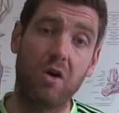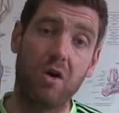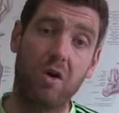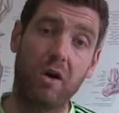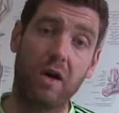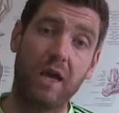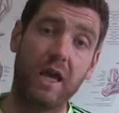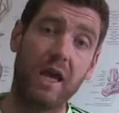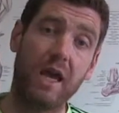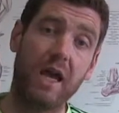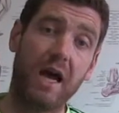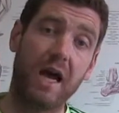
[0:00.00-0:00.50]

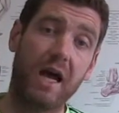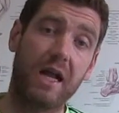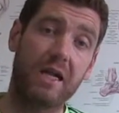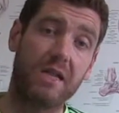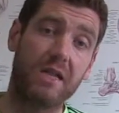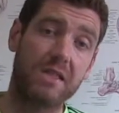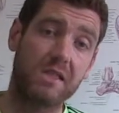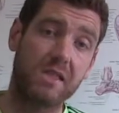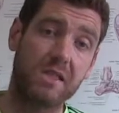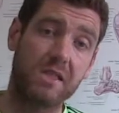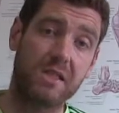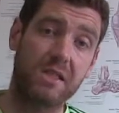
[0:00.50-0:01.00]
Okay,
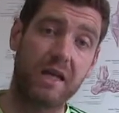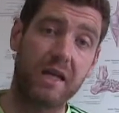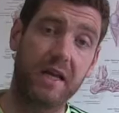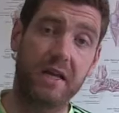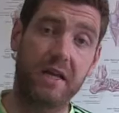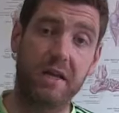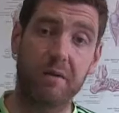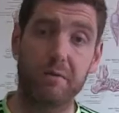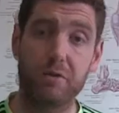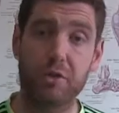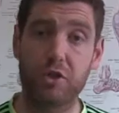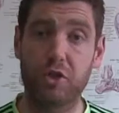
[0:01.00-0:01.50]
and as I
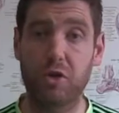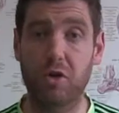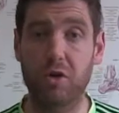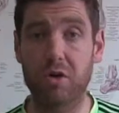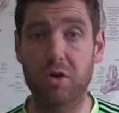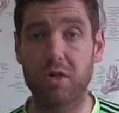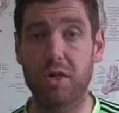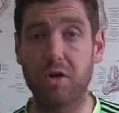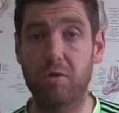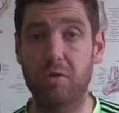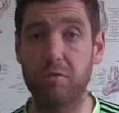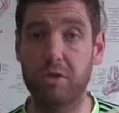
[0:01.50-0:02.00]
said,
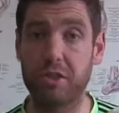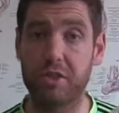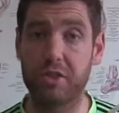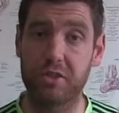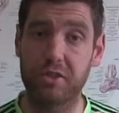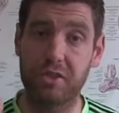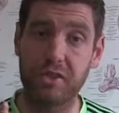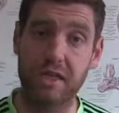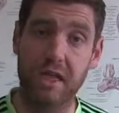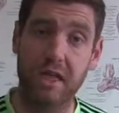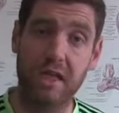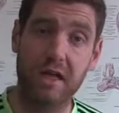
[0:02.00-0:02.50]
short term, we
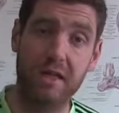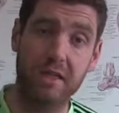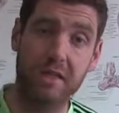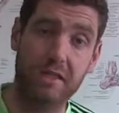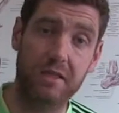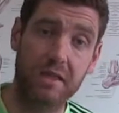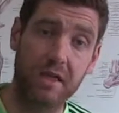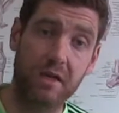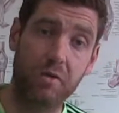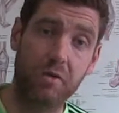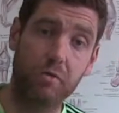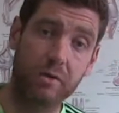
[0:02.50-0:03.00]
just settle
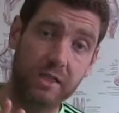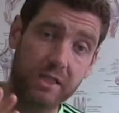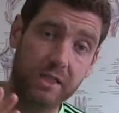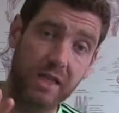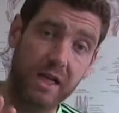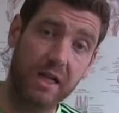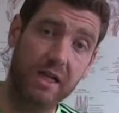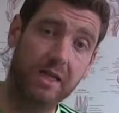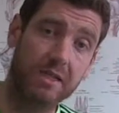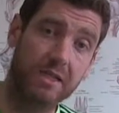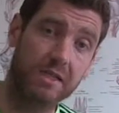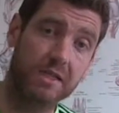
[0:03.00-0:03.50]
it down, we
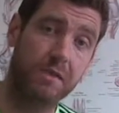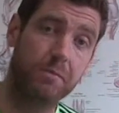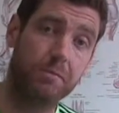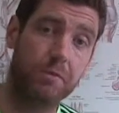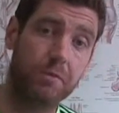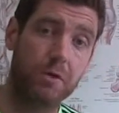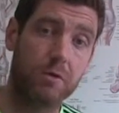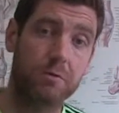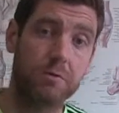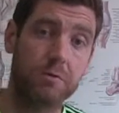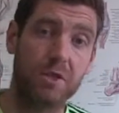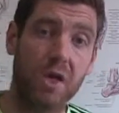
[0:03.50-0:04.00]
settle the
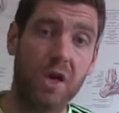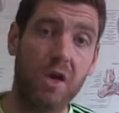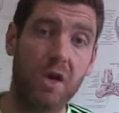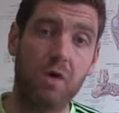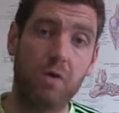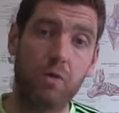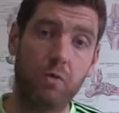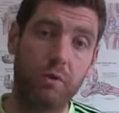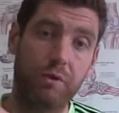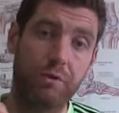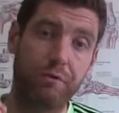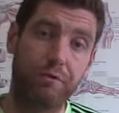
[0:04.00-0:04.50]
symptoms,
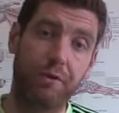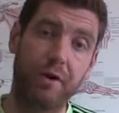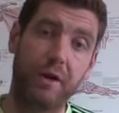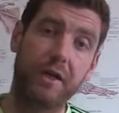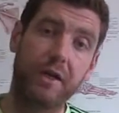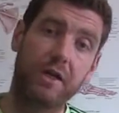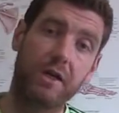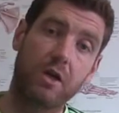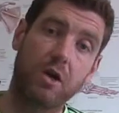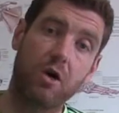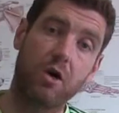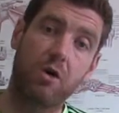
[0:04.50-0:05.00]
we
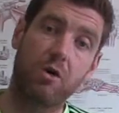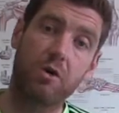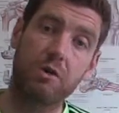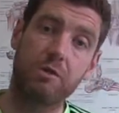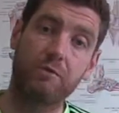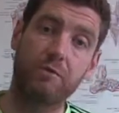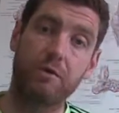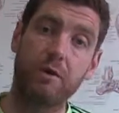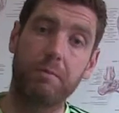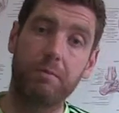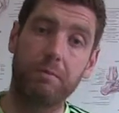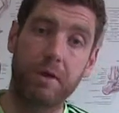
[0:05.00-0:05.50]
find the
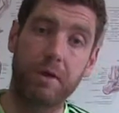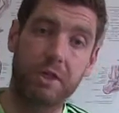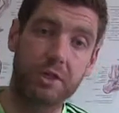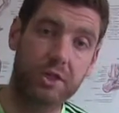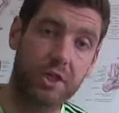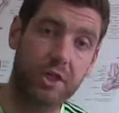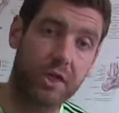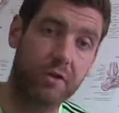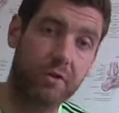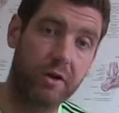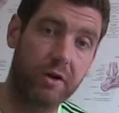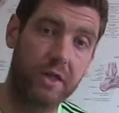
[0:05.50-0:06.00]
cause of it by
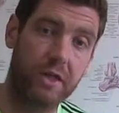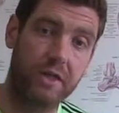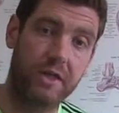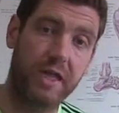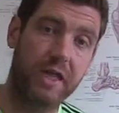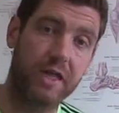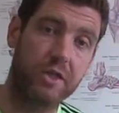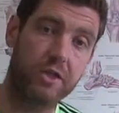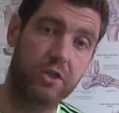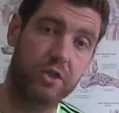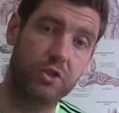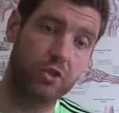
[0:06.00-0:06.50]
generating
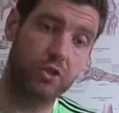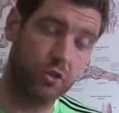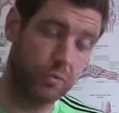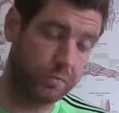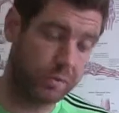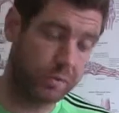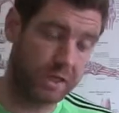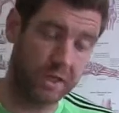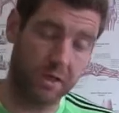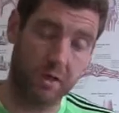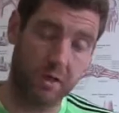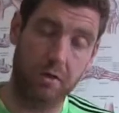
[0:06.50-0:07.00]
tension through
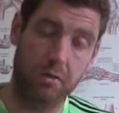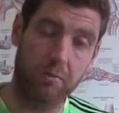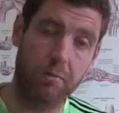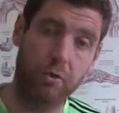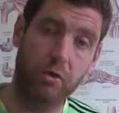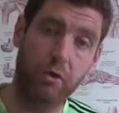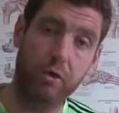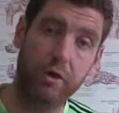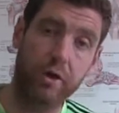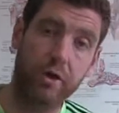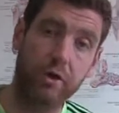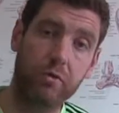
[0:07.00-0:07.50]
particular
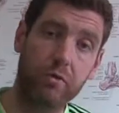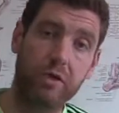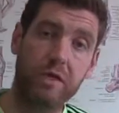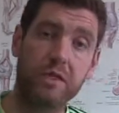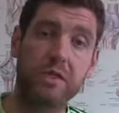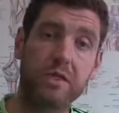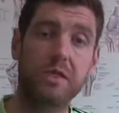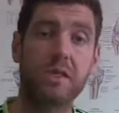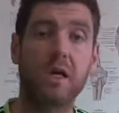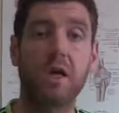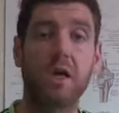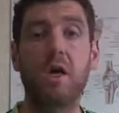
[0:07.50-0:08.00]
motor
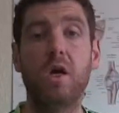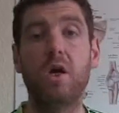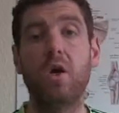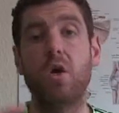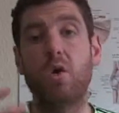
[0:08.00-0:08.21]
units.